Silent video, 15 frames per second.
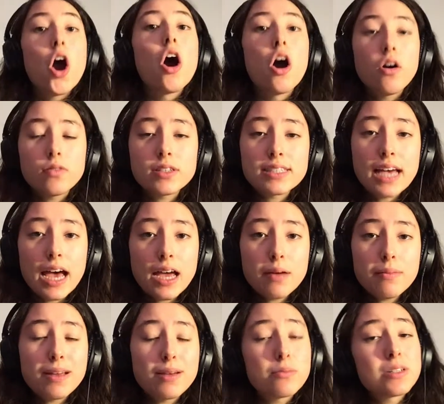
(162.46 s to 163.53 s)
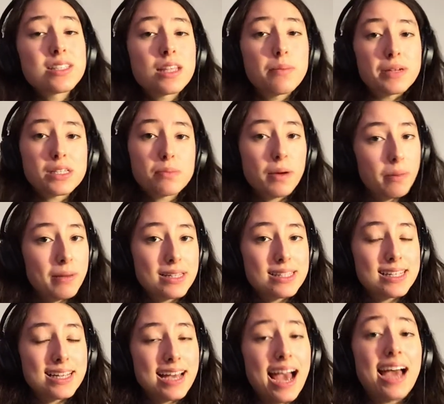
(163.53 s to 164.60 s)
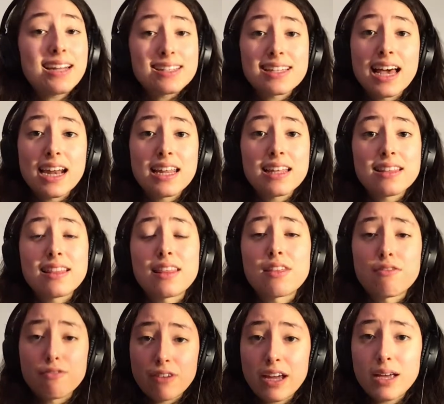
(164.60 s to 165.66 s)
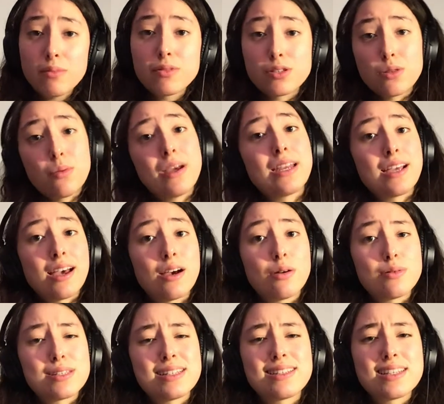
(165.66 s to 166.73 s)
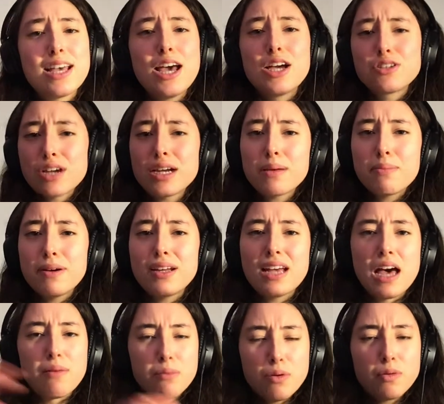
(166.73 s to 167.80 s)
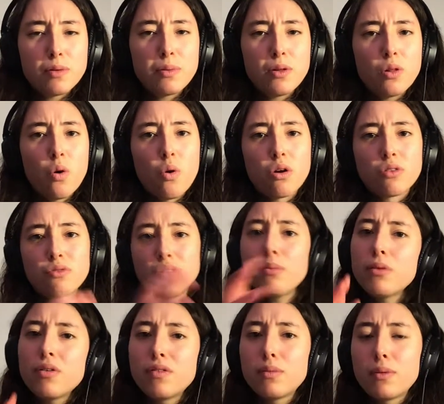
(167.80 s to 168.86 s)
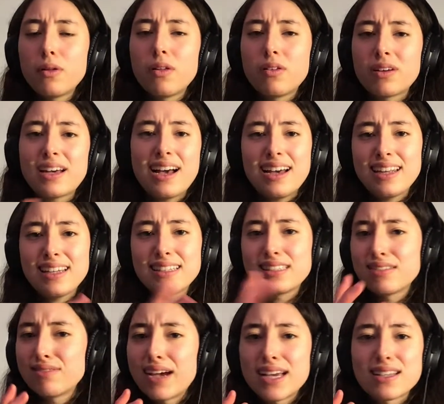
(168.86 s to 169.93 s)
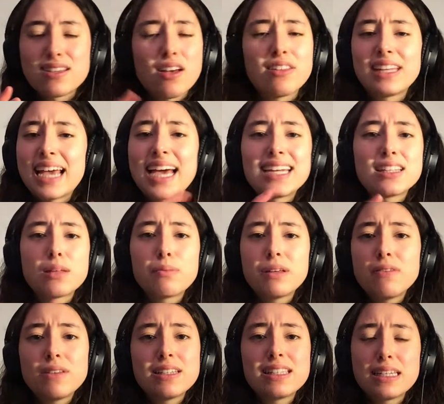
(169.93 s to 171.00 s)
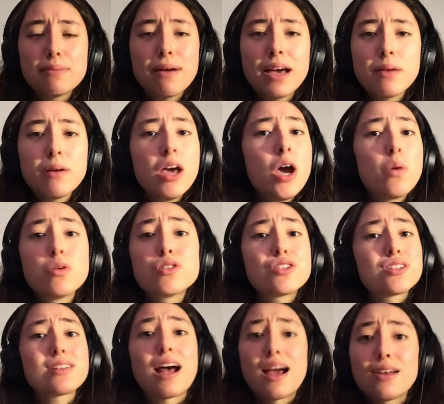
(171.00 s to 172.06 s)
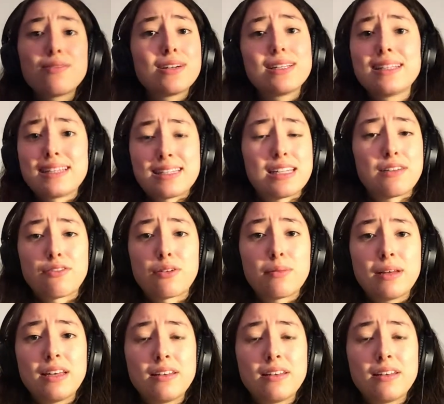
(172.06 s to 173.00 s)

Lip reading: Over time, and with some experimenting, I decided that the frame was the way to go, since trying to put a movable or removable cutting device on the end of the PVC pipe was just unrealistic for me.